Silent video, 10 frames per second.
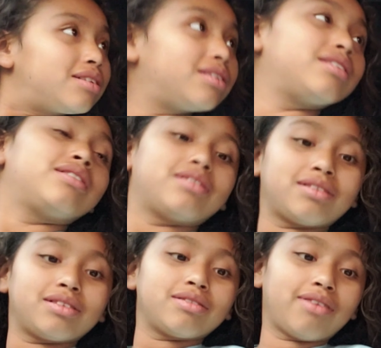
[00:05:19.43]
Yep.
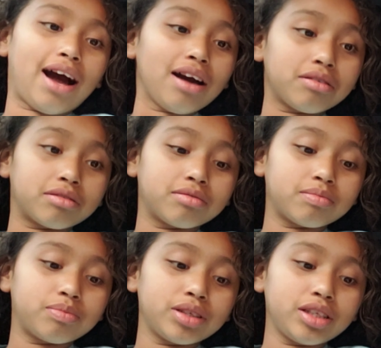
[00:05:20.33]
Wow,
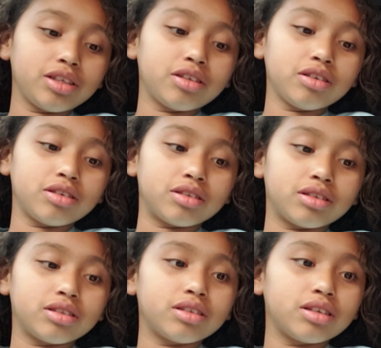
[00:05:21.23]
pretty
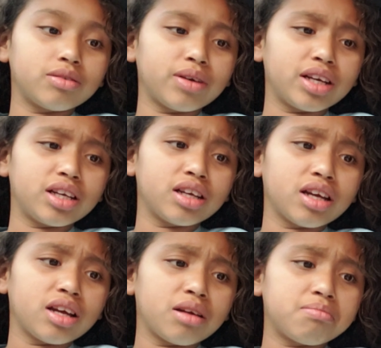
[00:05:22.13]
good. Wait,
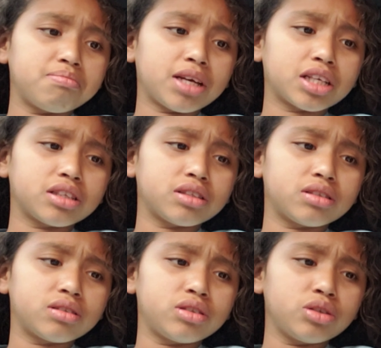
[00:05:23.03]
Mc
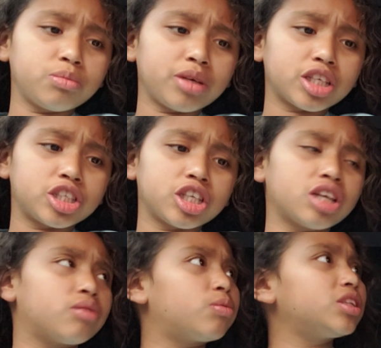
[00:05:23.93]
two
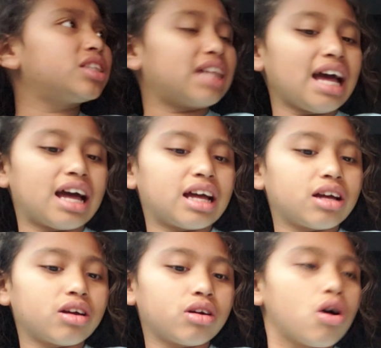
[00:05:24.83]
Chicken. What's that?
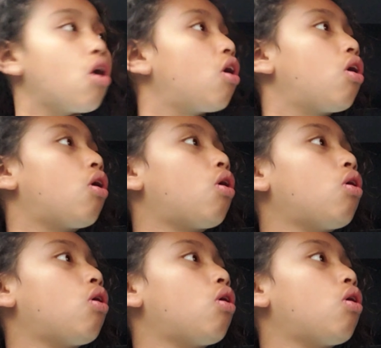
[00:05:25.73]
McChicken.